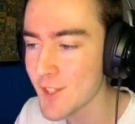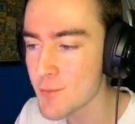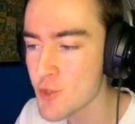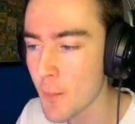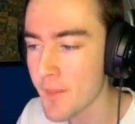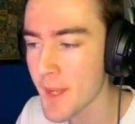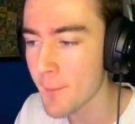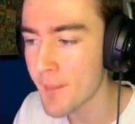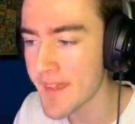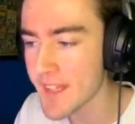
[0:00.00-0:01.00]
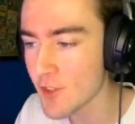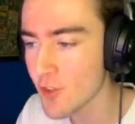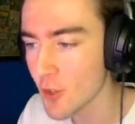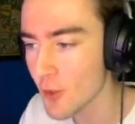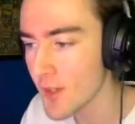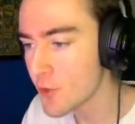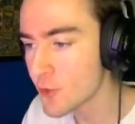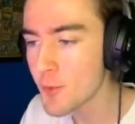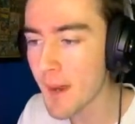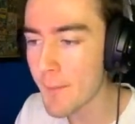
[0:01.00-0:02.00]
up dropping at peak, so this
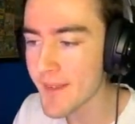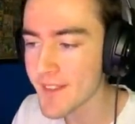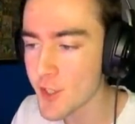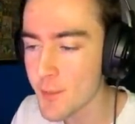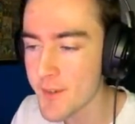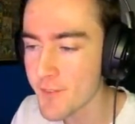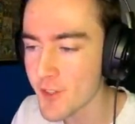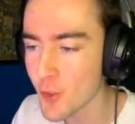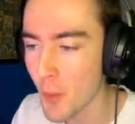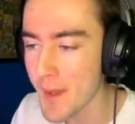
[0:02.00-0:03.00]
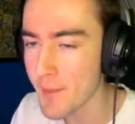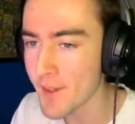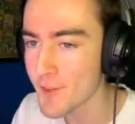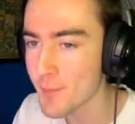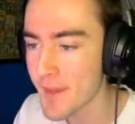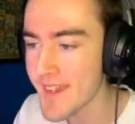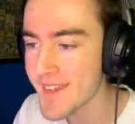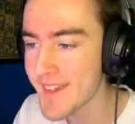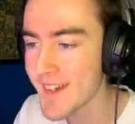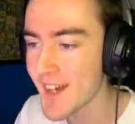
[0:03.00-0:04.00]
dude might be a little bit of a sweat because
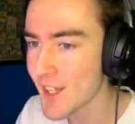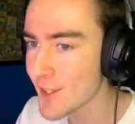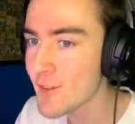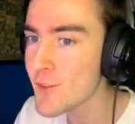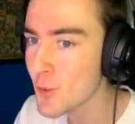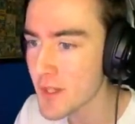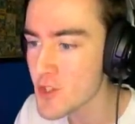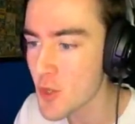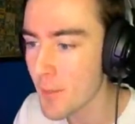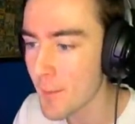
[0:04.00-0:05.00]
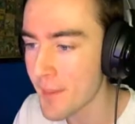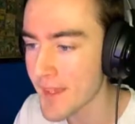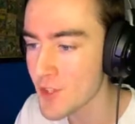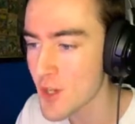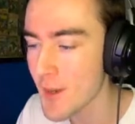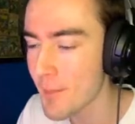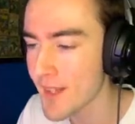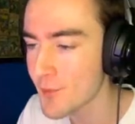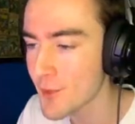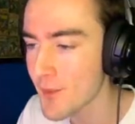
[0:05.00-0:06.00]
peak, a lot of sweats drop at peak to try and
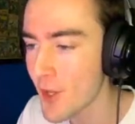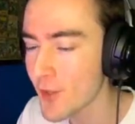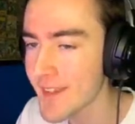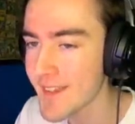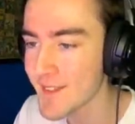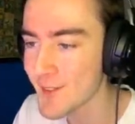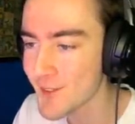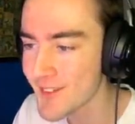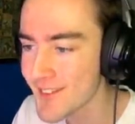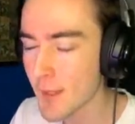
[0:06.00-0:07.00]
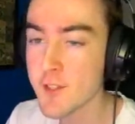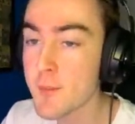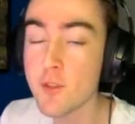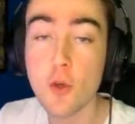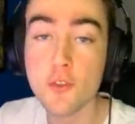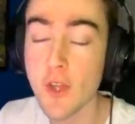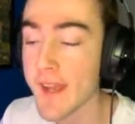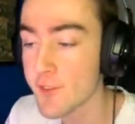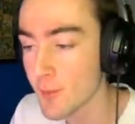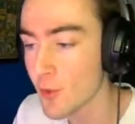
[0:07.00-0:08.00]
pick up some early kills. Plus, I mean, it also
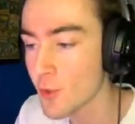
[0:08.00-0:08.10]
has some good